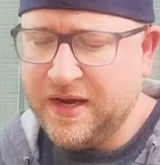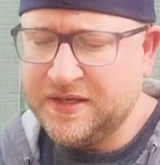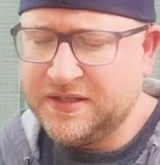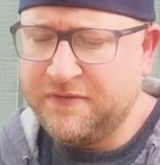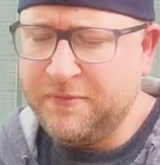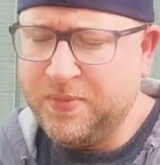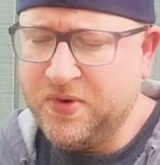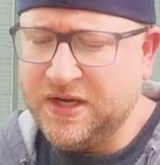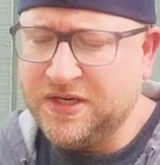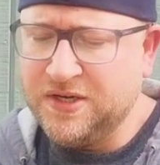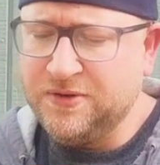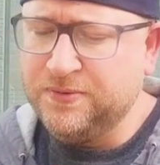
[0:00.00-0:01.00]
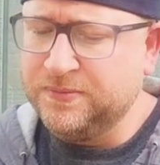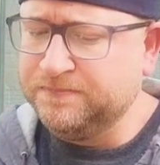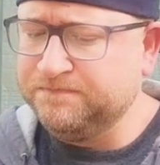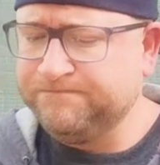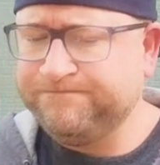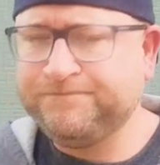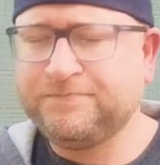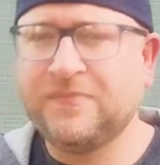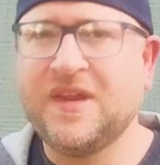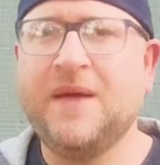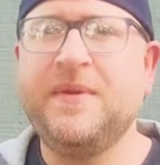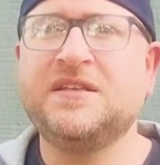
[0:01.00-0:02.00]
At 7.2,
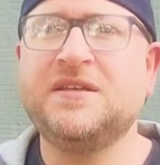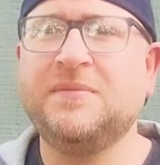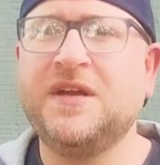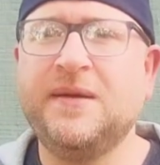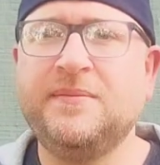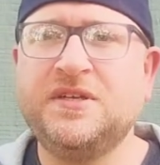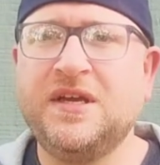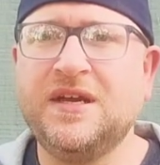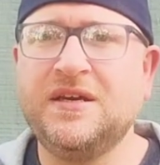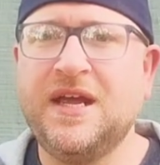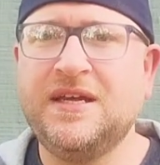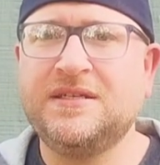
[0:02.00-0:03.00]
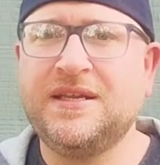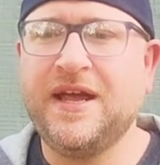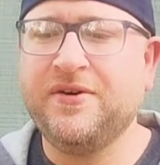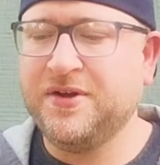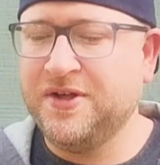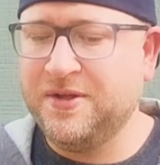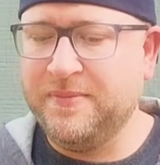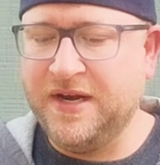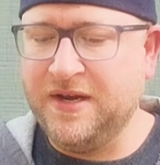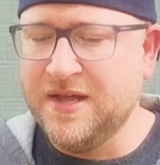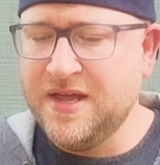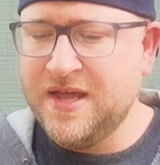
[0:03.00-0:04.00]
I mean, sometimes you can taste the alcohol, but
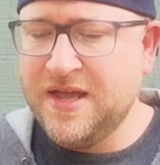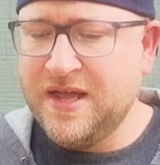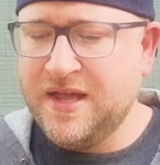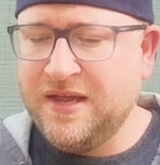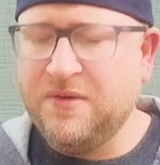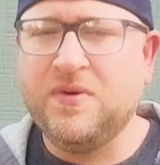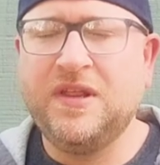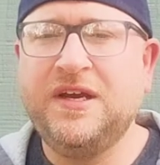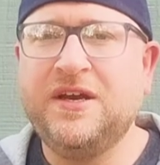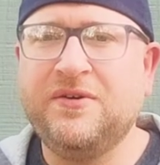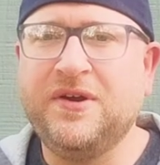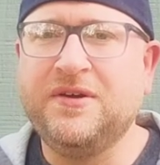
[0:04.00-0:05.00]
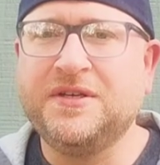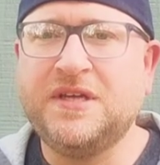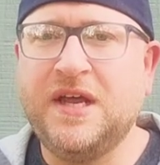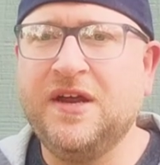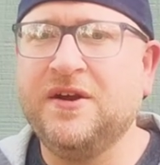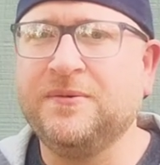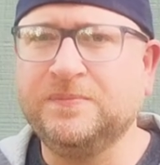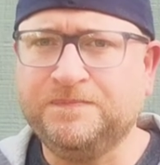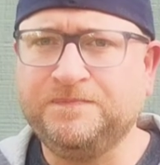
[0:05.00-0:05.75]
I really don't notice it here.